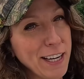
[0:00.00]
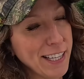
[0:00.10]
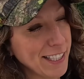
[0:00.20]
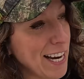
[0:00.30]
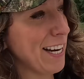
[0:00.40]

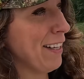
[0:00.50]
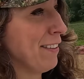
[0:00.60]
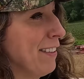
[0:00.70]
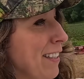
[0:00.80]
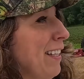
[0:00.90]
exciting.
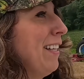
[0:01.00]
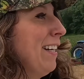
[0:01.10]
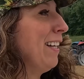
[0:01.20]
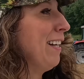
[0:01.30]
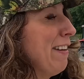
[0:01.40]

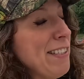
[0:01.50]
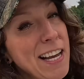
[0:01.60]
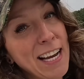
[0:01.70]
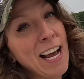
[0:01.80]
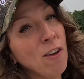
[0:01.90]
This
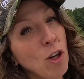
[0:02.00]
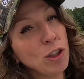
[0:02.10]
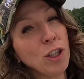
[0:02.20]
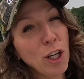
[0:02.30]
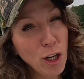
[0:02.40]
thing
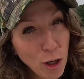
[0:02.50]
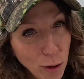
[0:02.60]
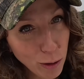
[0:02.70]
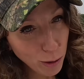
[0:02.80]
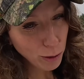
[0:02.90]
looks
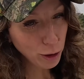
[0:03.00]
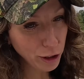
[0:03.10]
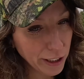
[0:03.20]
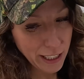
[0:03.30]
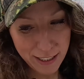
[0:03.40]

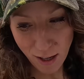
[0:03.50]
huge. It's